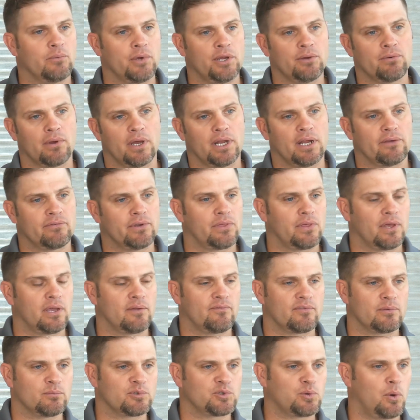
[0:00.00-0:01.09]
and we run
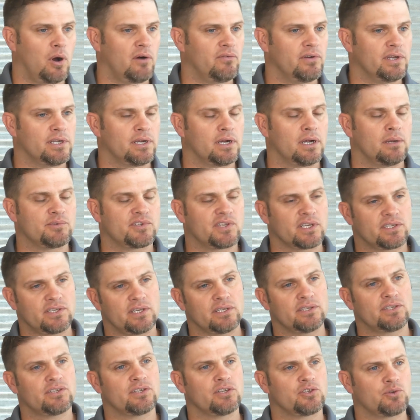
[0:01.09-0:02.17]
everything from
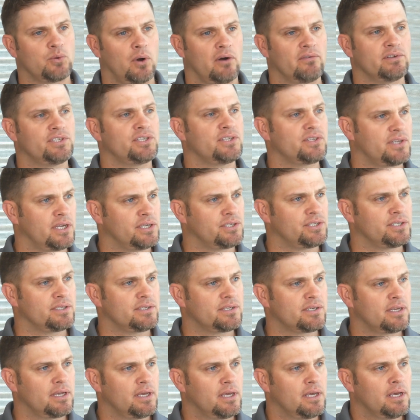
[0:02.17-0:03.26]
6-inch to 12-inch
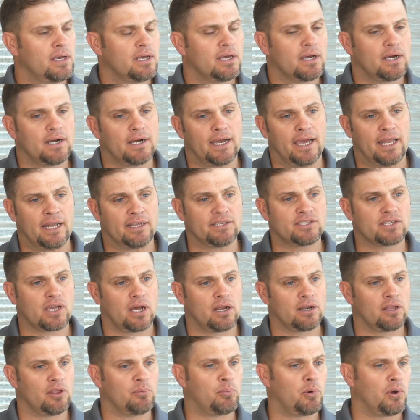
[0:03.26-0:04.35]
extensions, and it's
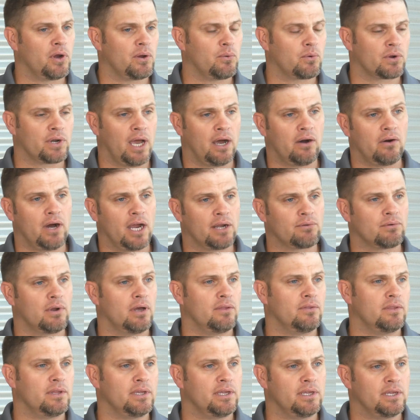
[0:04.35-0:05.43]
gone to the point where now I
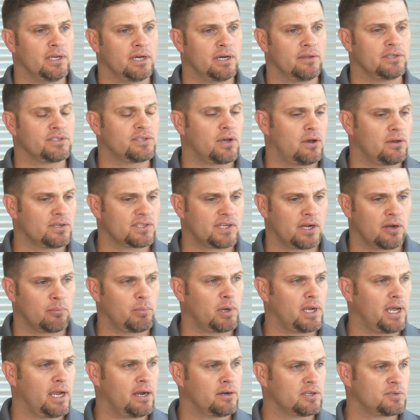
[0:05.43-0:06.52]
run the tallest
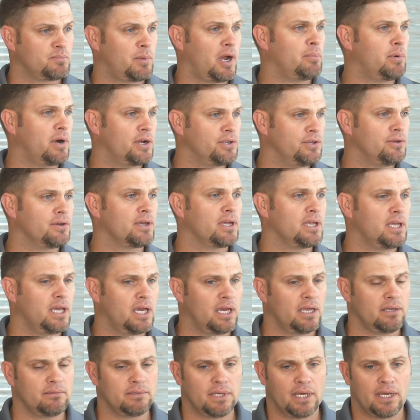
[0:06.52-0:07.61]
Harris bipod you can
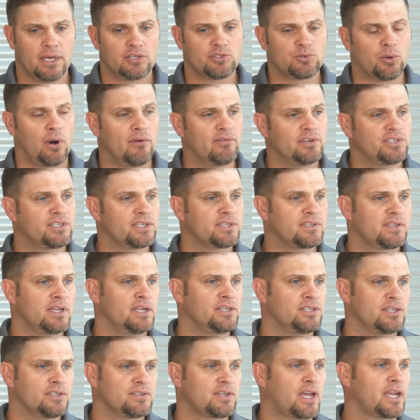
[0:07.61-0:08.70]
get, 12-inch
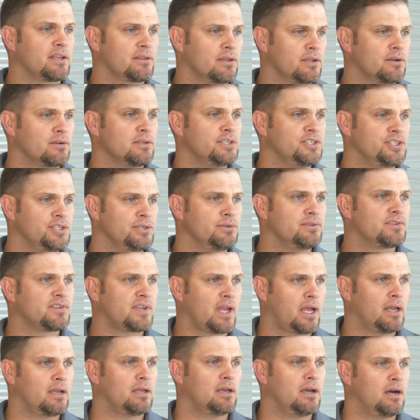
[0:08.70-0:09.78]
extensions. I can literally shoot
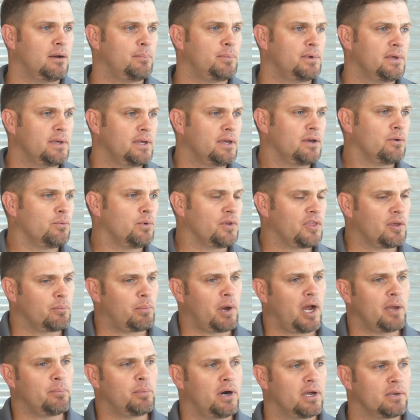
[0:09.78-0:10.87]
standing up with a
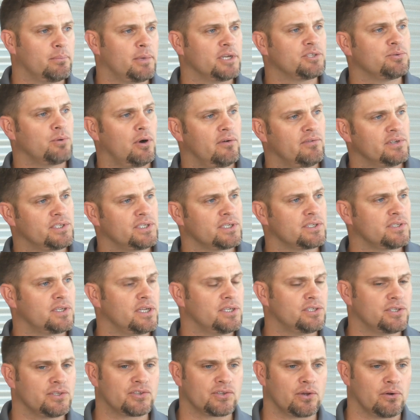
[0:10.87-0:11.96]
bipod and my 12-inch
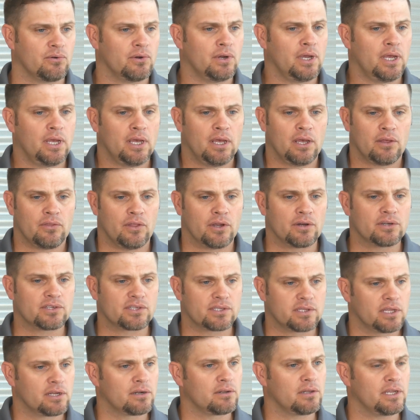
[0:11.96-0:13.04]
extension. So there's
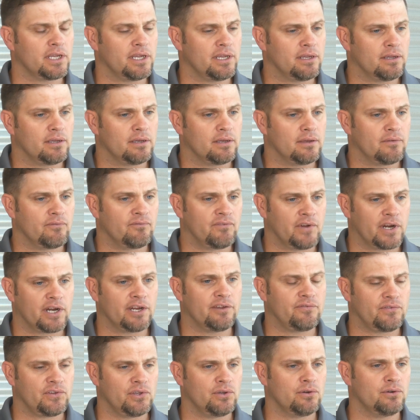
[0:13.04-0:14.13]
literally very
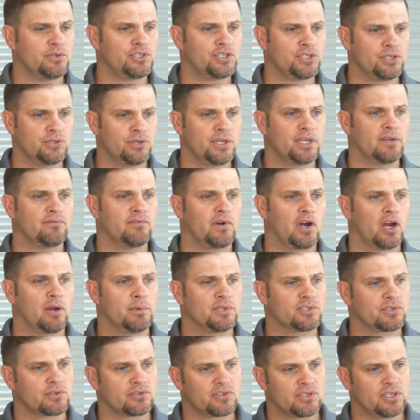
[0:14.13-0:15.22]
few shooting
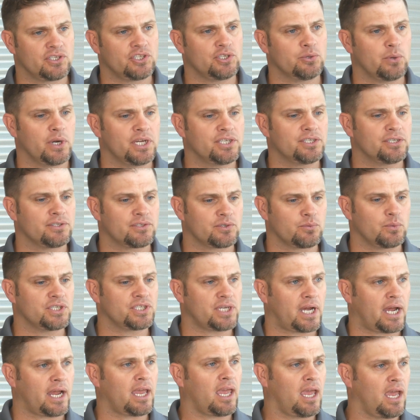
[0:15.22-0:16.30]
environments or situations in
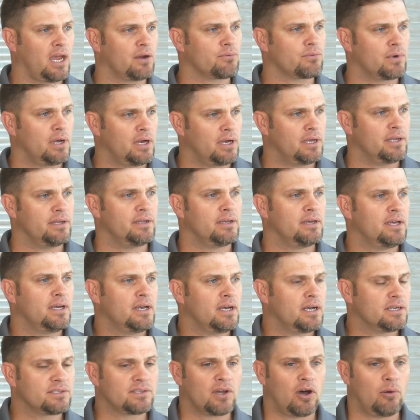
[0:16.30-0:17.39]
which I can't run
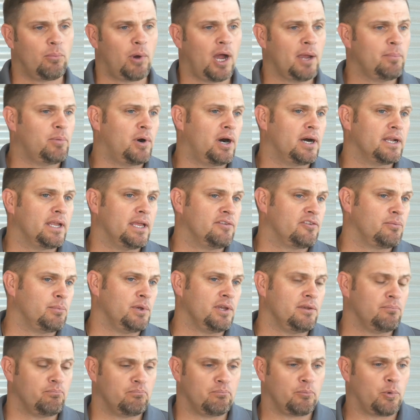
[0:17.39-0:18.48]
a tall bipod, and to
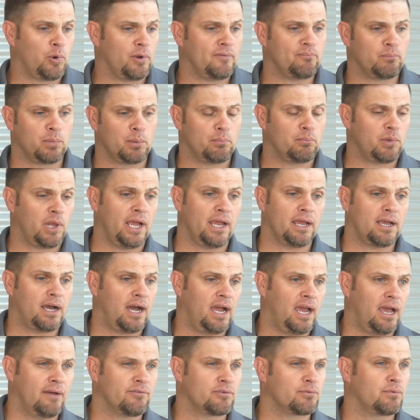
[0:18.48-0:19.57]
be point blank,
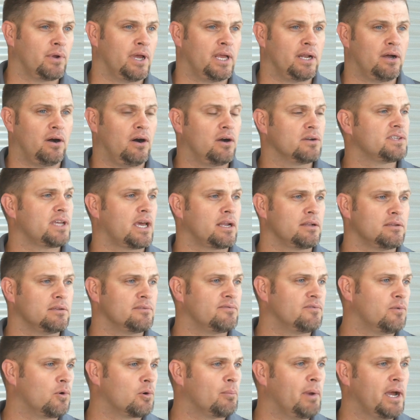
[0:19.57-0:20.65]
I haven't ran a hog saddle in
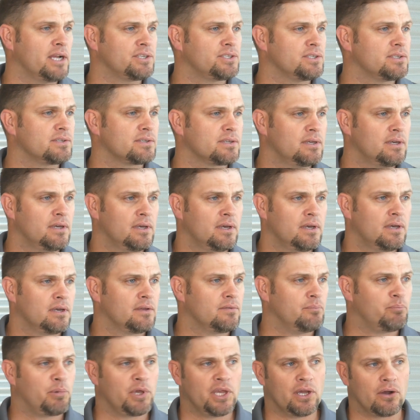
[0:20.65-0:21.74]
4 matches.
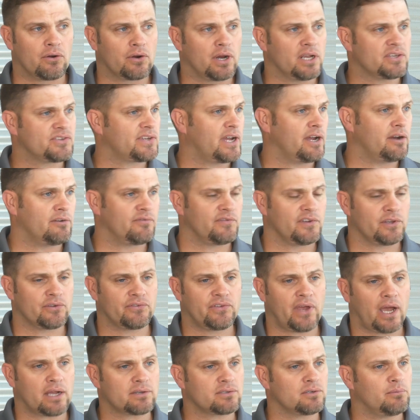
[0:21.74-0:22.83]
Wow. PRS style field
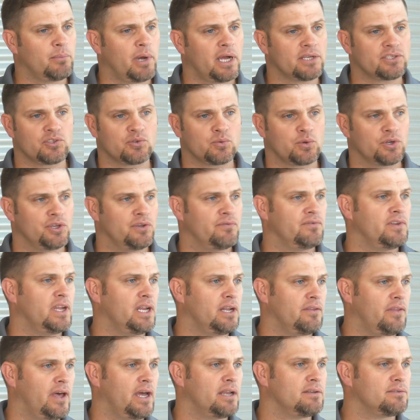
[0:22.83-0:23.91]
tactical matches where you've
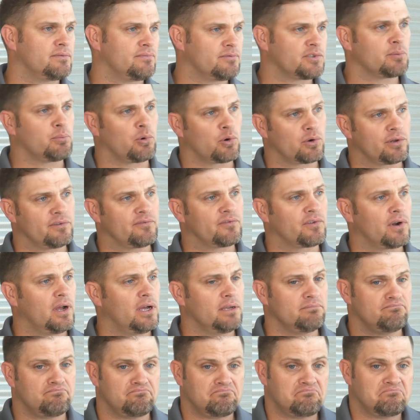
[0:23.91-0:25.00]
needed that supported
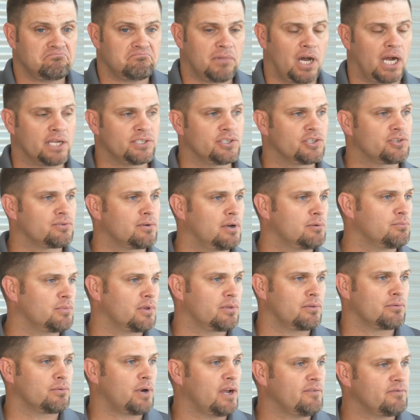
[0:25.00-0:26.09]
front. I just run
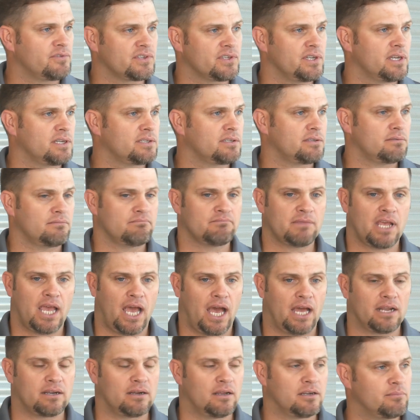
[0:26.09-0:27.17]
with the Rifle Sticks
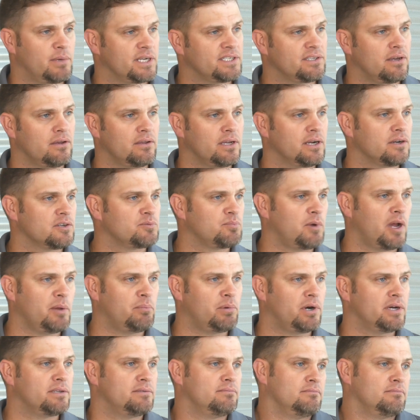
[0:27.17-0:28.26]
added onto my tall Harris bipod.